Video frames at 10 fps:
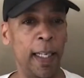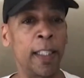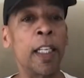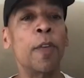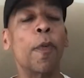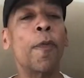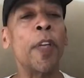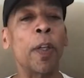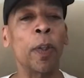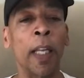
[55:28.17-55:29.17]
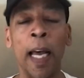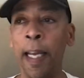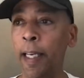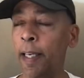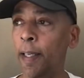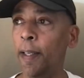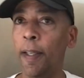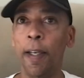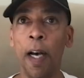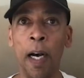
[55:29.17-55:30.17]
It didn't feel like
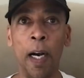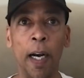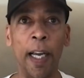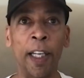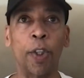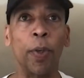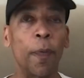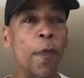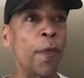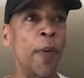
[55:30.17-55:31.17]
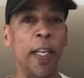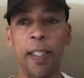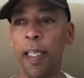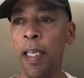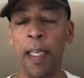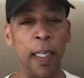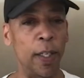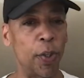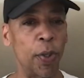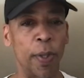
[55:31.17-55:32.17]
uh, it could fit
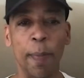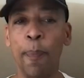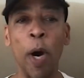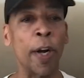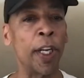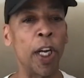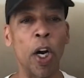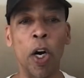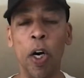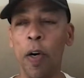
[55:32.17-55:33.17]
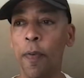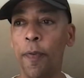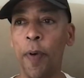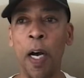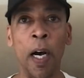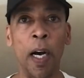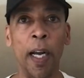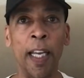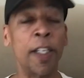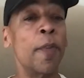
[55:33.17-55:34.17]
into the body of, uh,
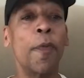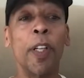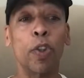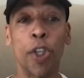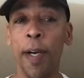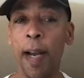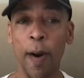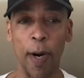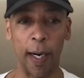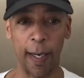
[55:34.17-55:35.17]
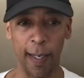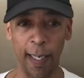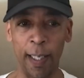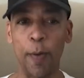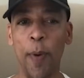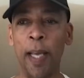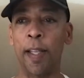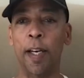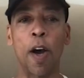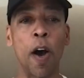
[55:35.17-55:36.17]
it didn't feel generic in the way
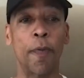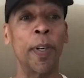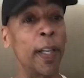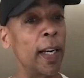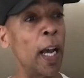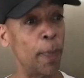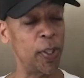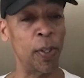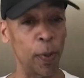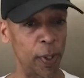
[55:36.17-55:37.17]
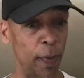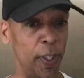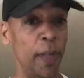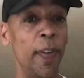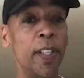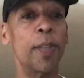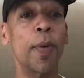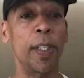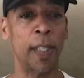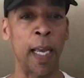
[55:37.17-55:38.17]
that often episodes of a T V
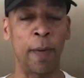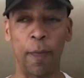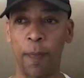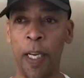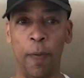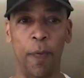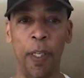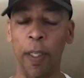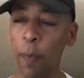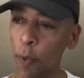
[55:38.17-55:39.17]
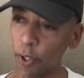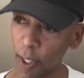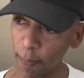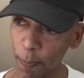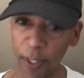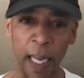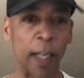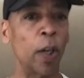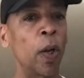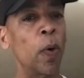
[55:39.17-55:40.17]
series can can feel. It was a
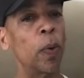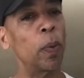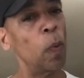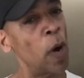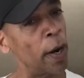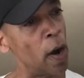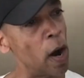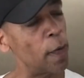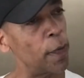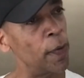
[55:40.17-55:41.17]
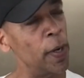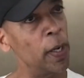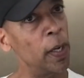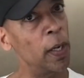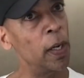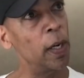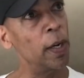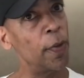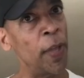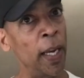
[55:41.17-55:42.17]
standalone, one-off
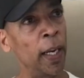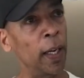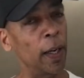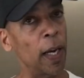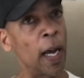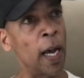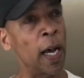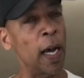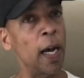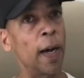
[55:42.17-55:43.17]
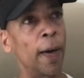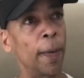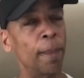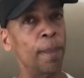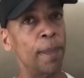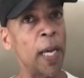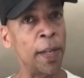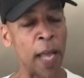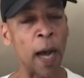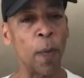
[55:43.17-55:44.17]
thing, uh,
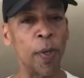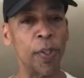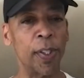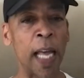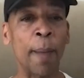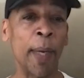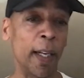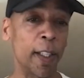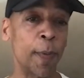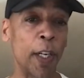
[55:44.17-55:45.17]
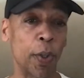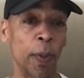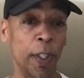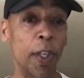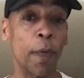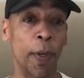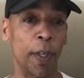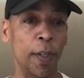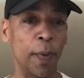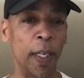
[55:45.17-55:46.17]
and that was that made it special and different
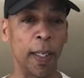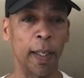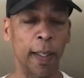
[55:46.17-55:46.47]
and unique.